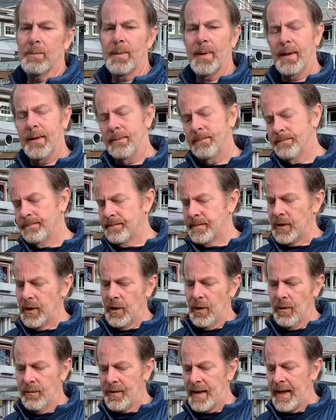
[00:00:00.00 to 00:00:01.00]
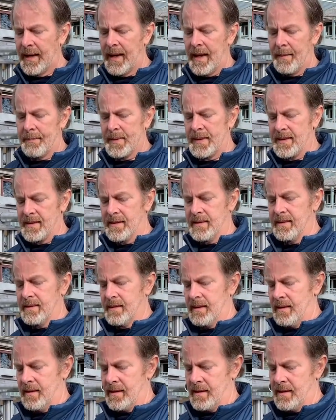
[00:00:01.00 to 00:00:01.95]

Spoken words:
but if that happens